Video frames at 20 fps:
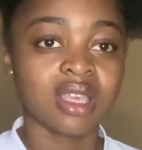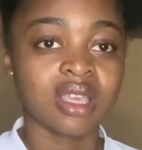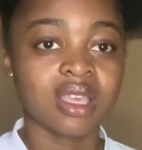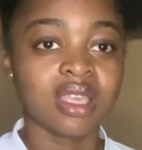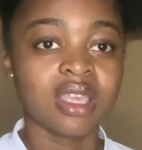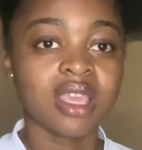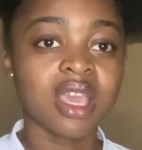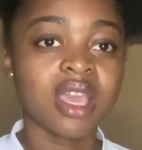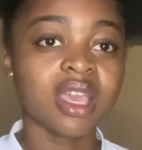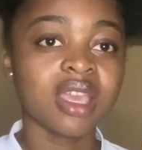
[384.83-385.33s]

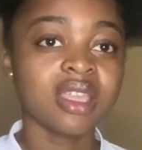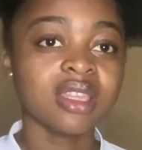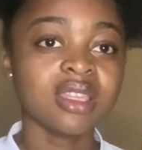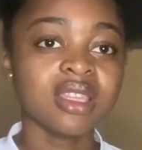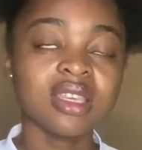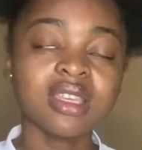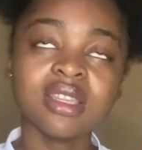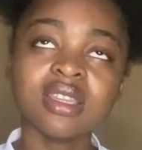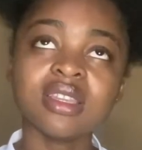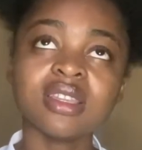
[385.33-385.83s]
Yeah, and
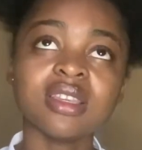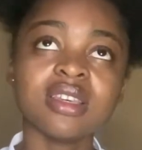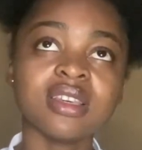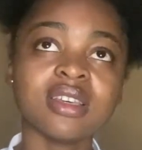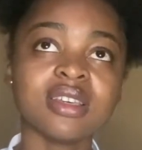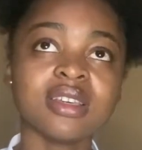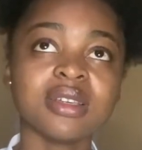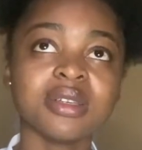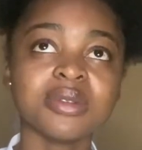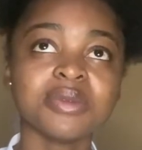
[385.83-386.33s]

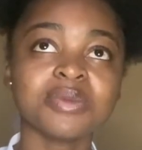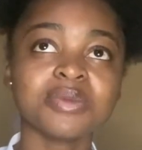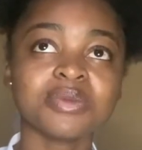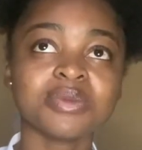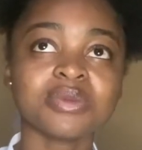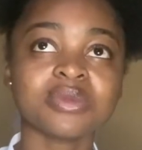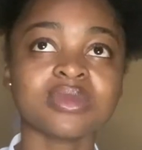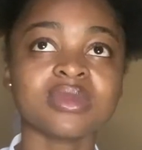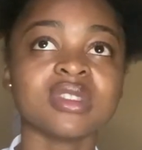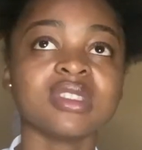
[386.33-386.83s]
then
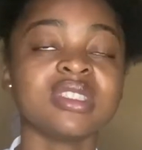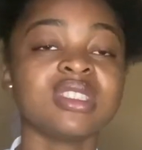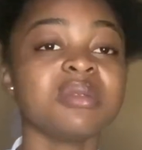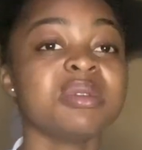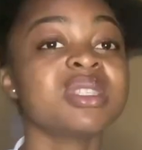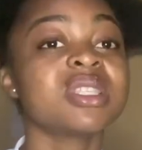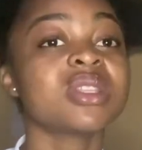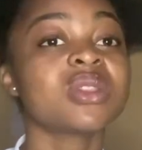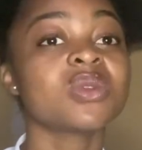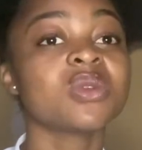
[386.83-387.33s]

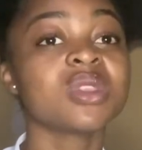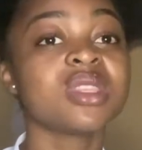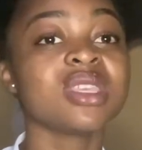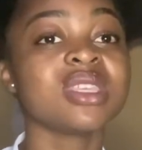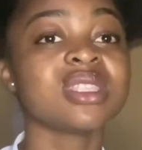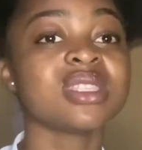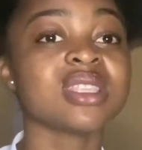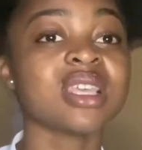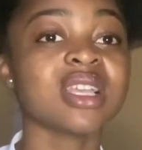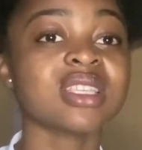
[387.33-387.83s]
semester two
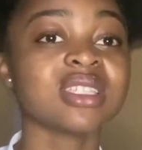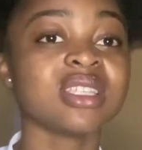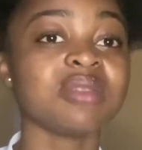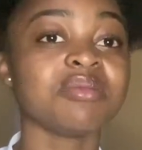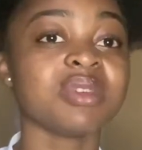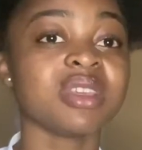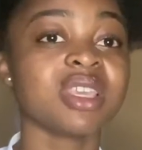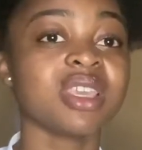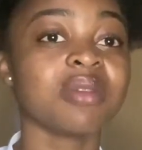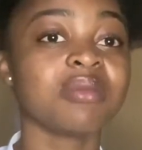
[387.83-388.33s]
things actually
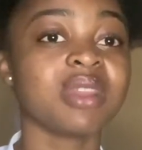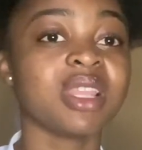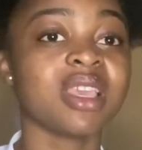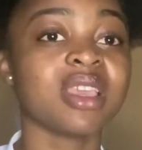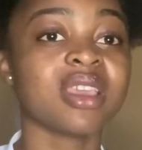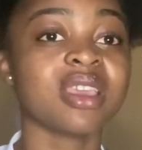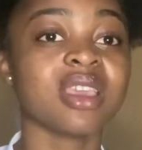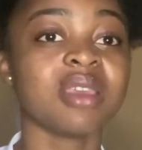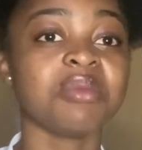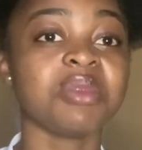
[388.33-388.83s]
became
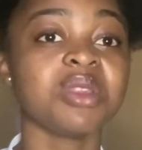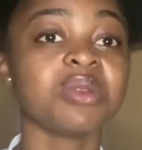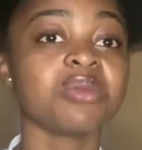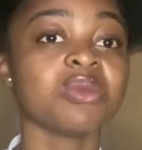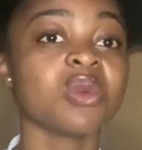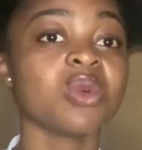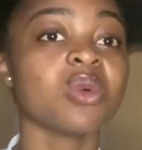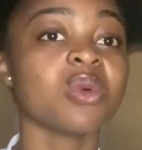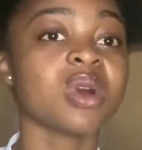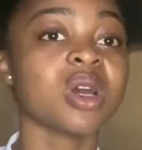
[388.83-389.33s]
like a bit
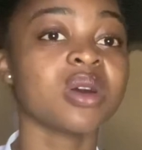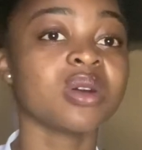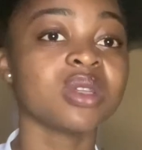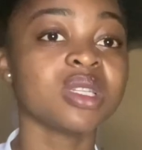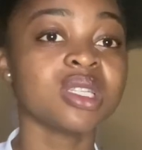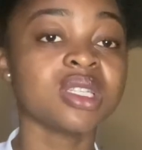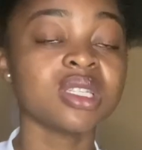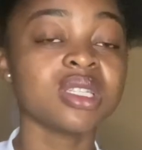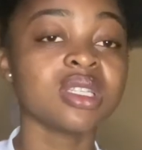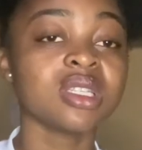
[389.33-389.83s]
more wild.